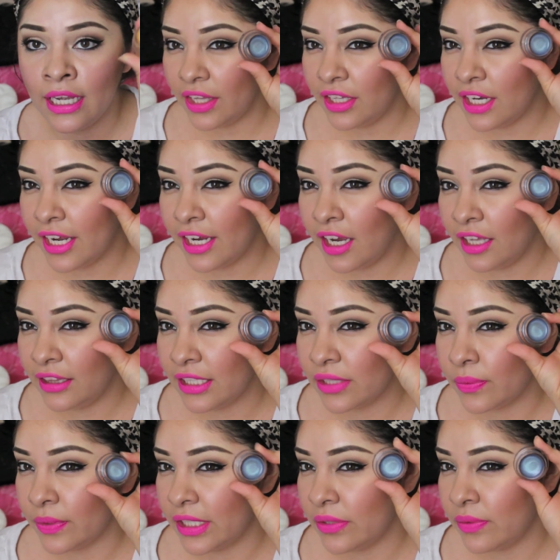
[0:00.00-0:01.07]
And then I got this
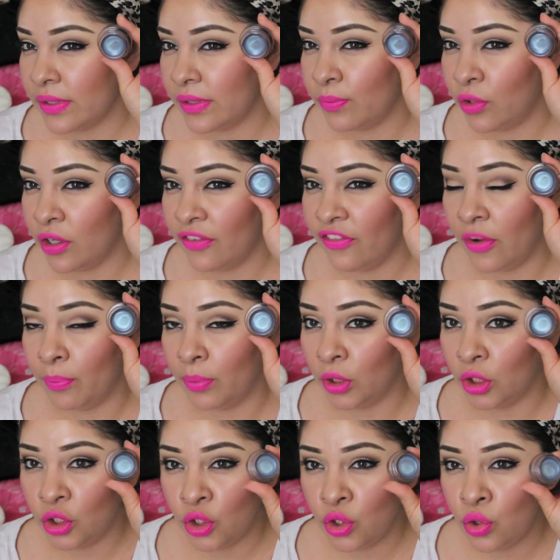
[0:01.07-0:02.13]
one. This one's more of a
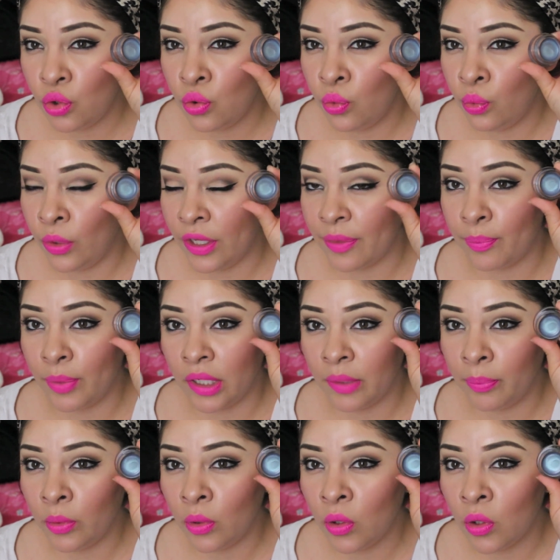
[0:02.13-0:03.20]
blue with
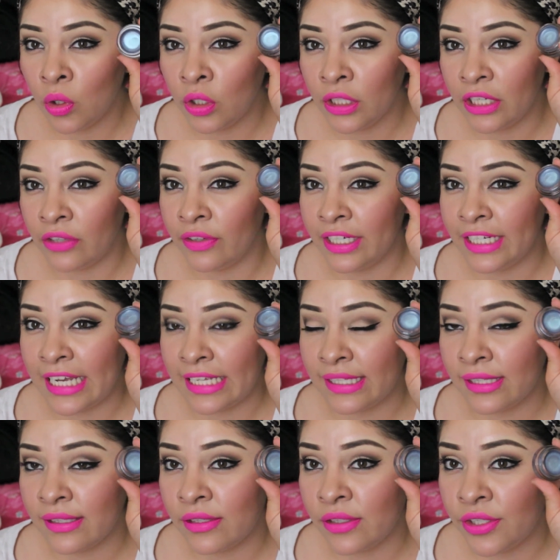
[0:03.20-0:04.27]
purple
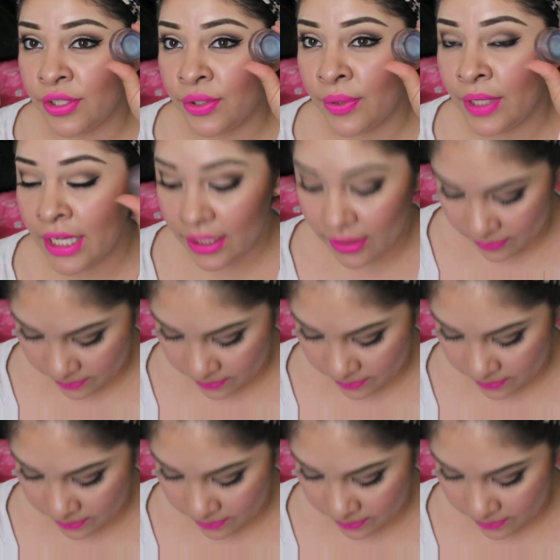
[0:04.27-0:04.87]
iridescence to it.